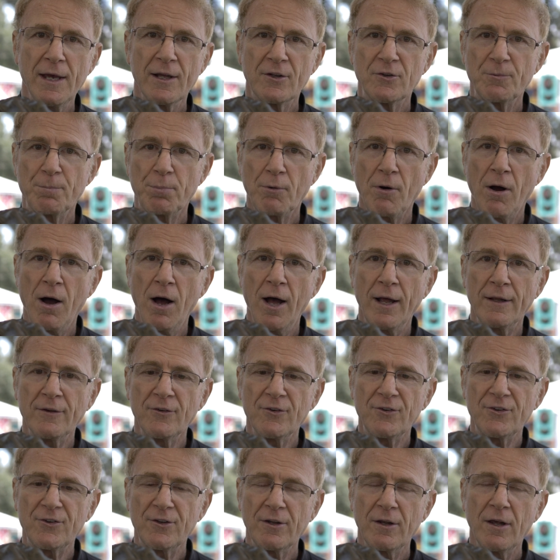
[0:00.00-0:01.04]
It's
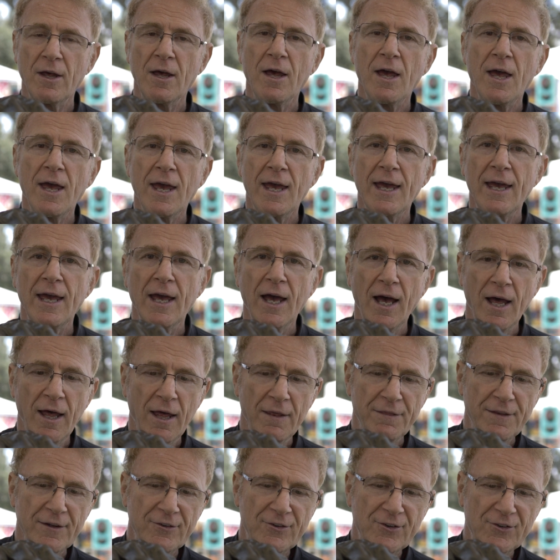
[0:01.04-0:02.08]
bronze.
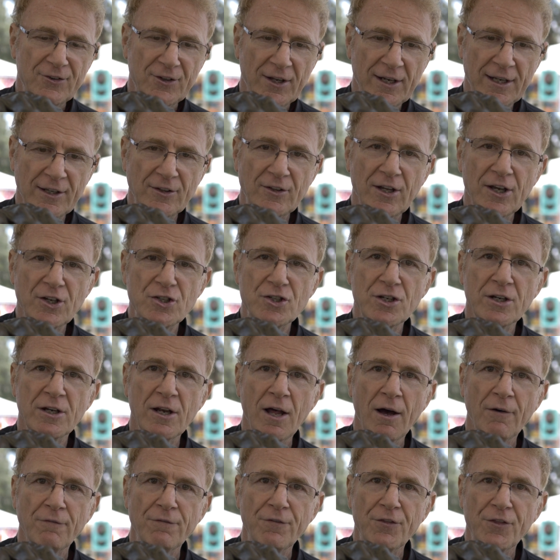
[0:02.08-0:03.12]
This is an edition
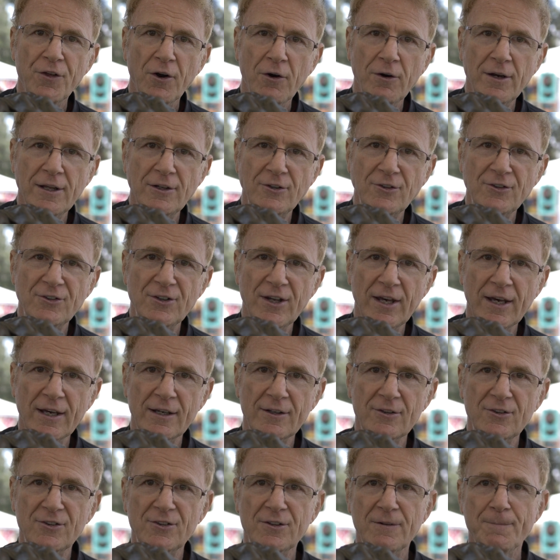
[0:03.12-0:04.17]
of 36.
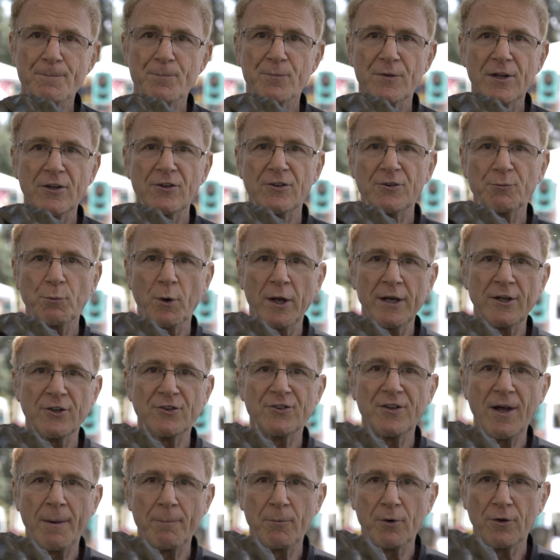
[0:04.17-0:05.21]
This one
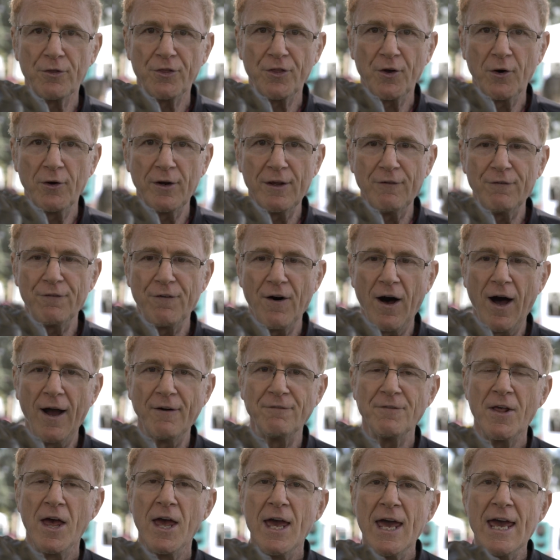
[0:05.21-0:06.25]
is number
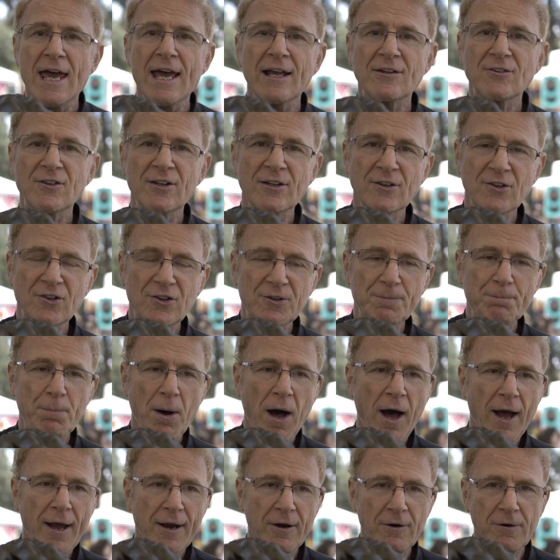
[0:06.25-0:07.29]
35. It's
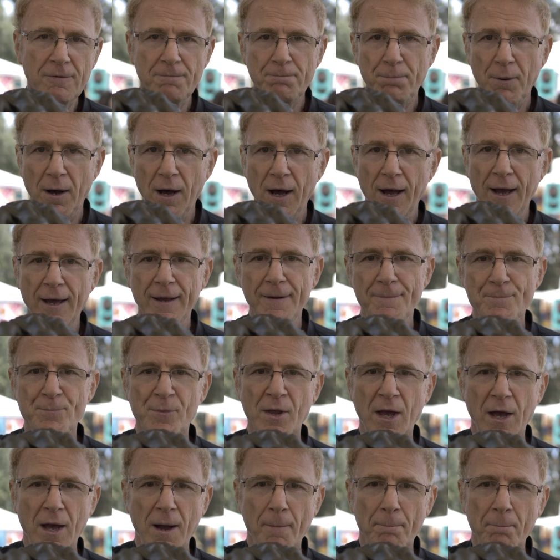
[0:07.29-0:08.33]
inspired by
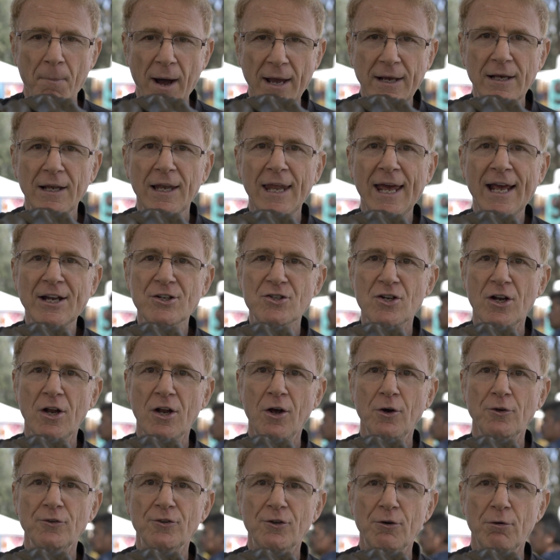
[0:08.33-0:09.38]

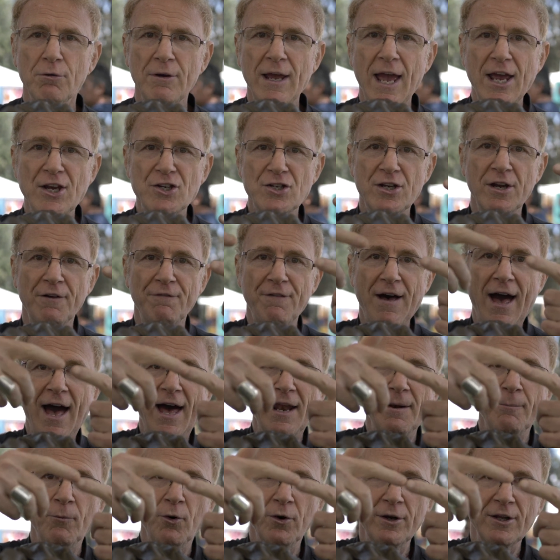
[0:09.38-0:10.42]
Michelangelo's creation of
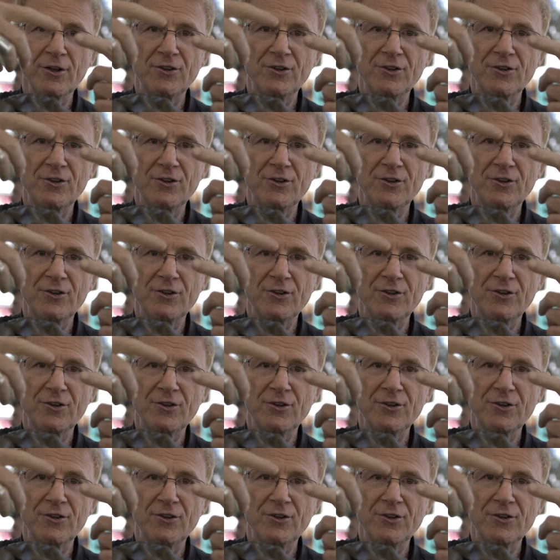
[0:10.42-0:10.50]
Adam in